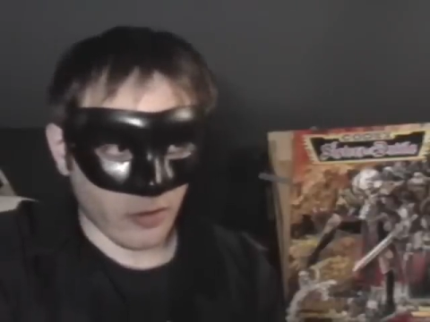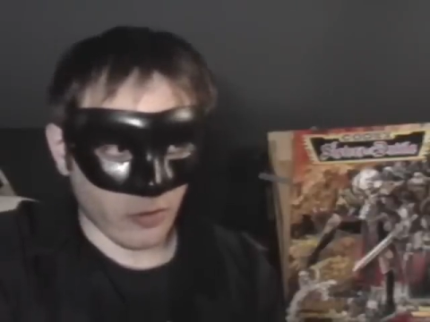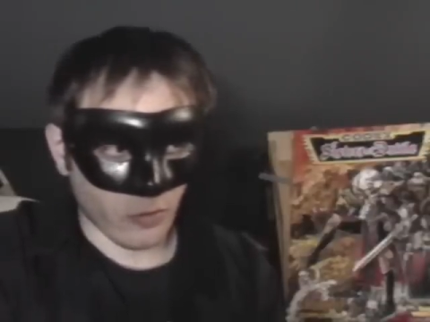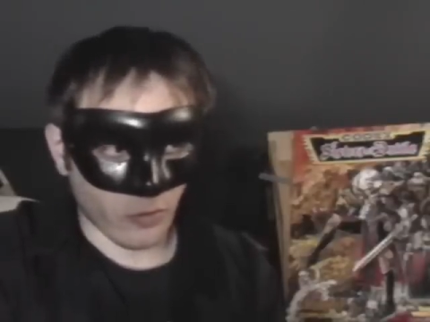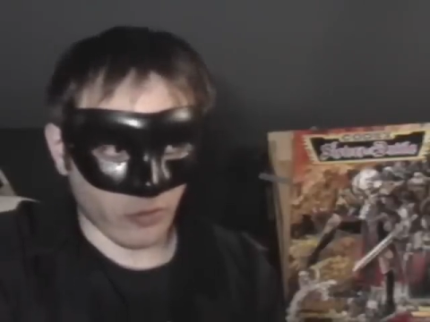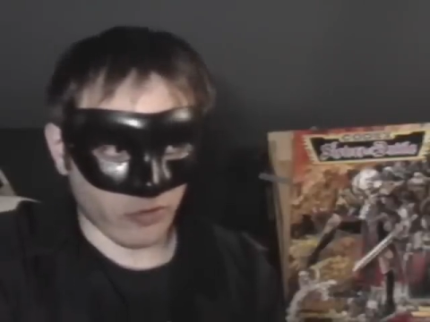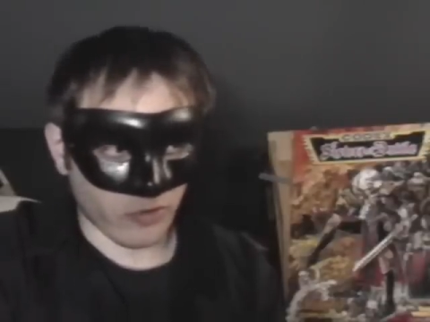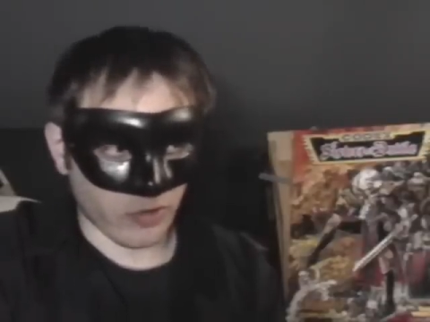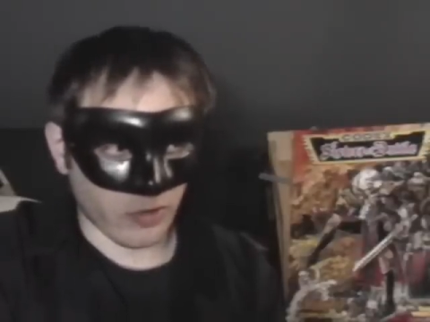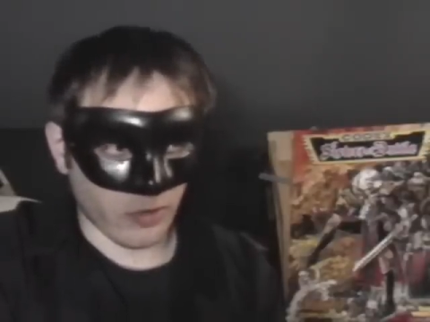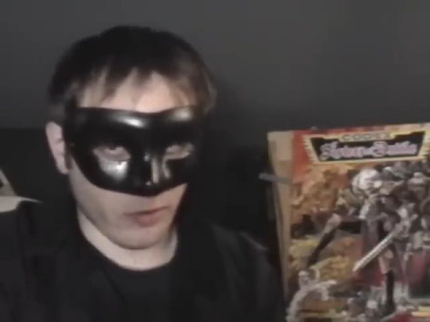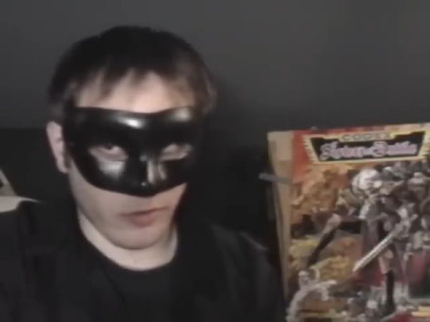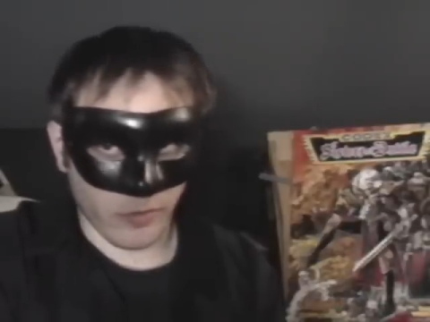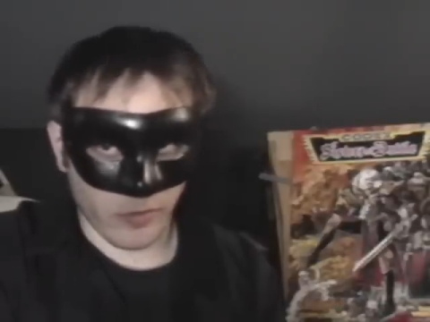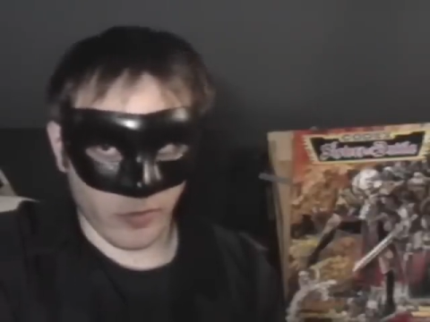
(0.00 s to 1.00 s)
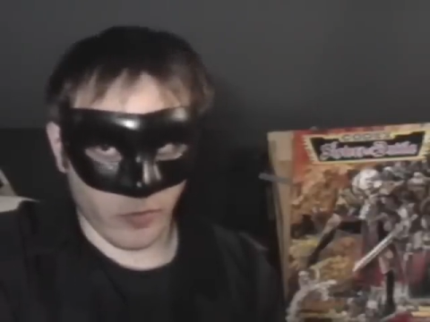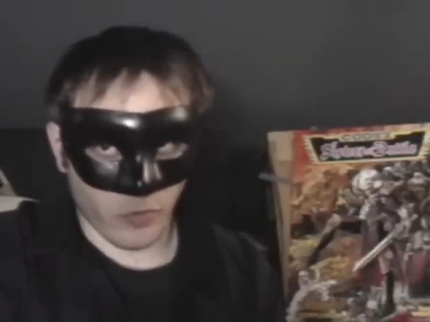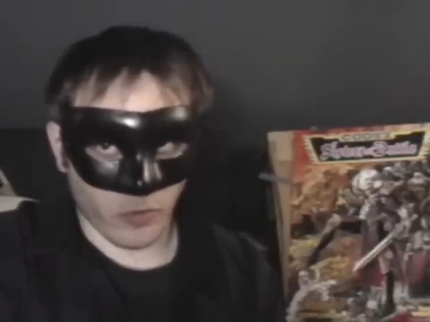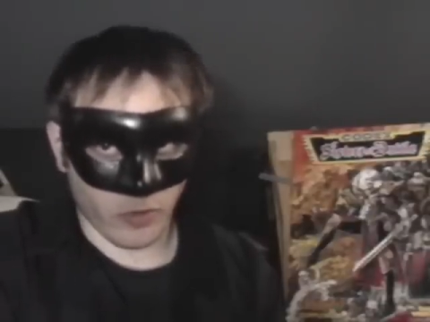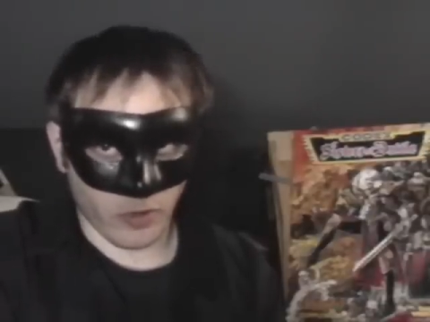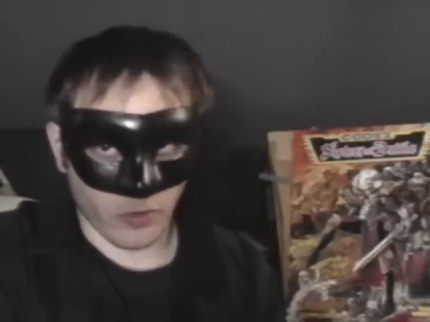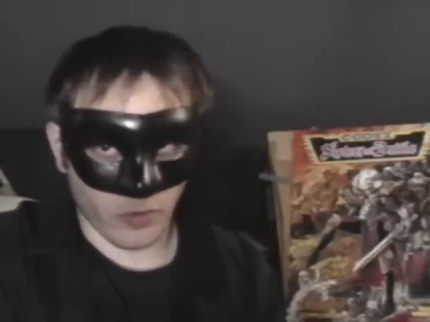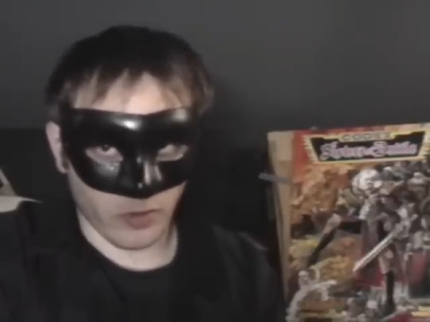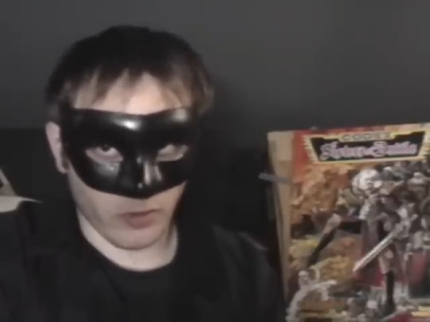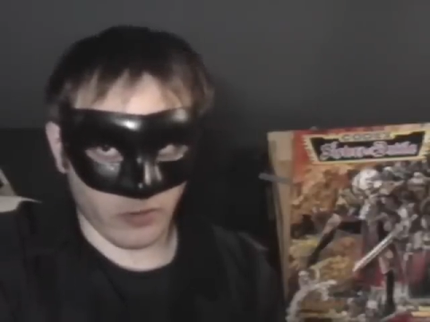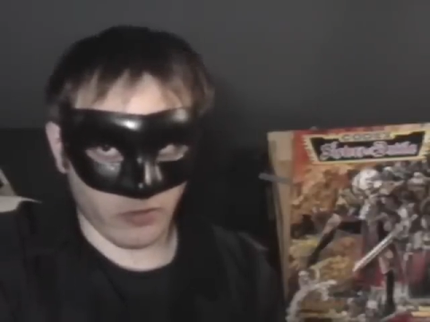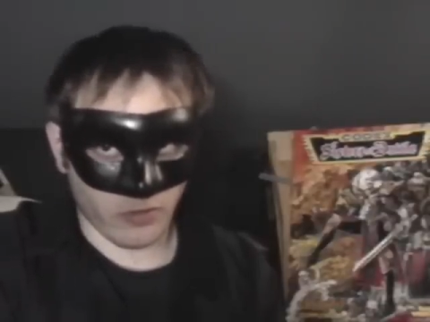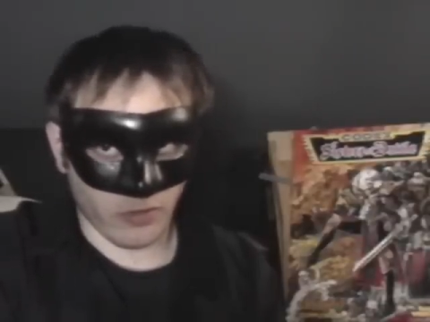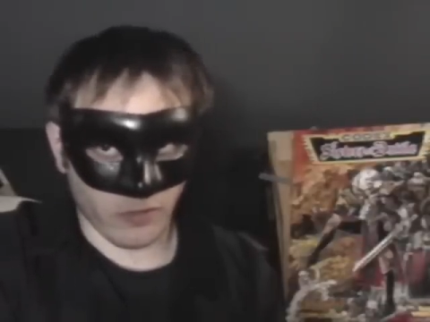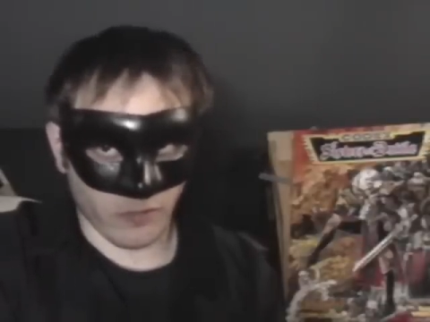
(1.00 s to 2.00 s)
nor is she an awesome support unit.
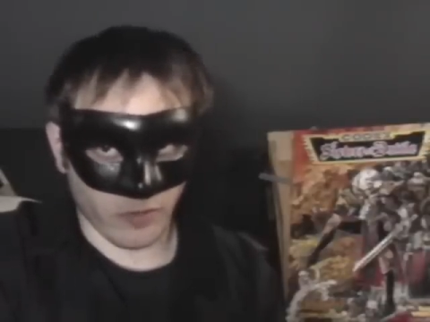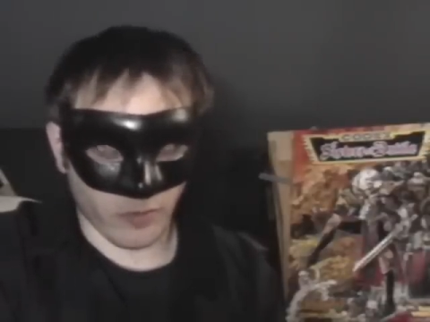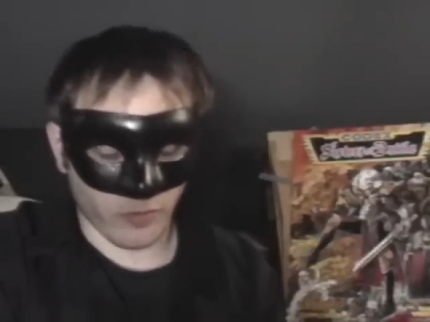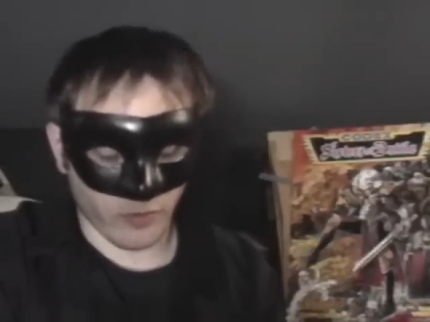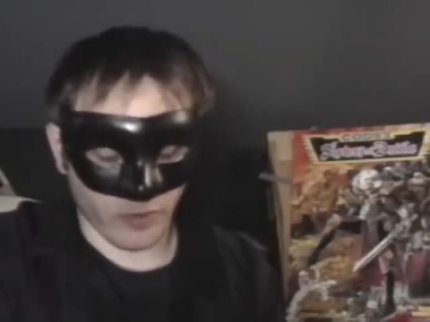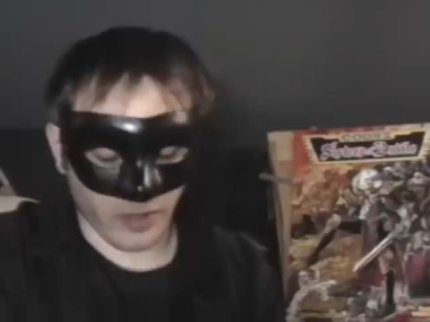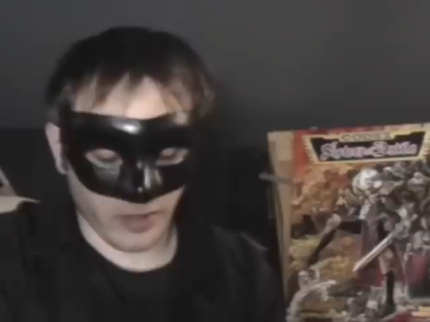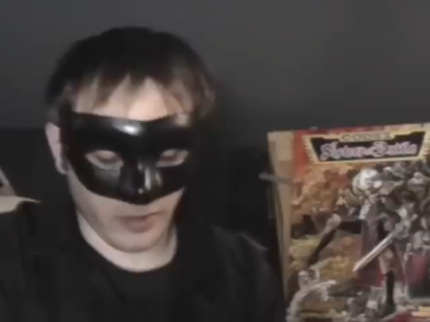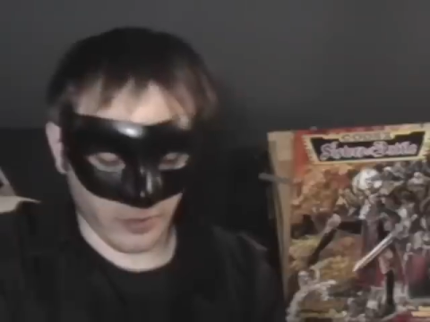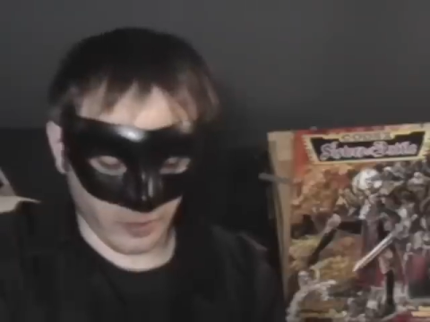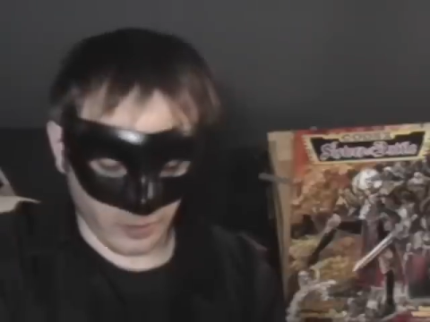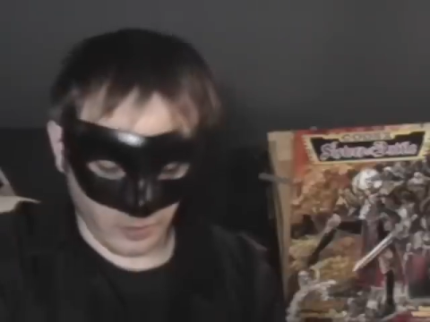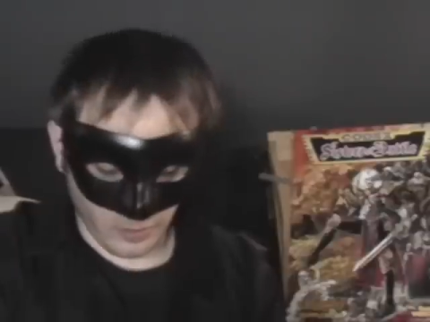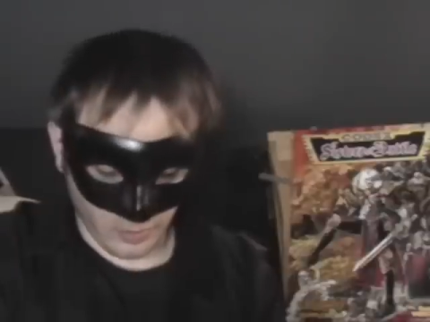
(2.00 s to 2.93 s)
She doesn't really bring anything.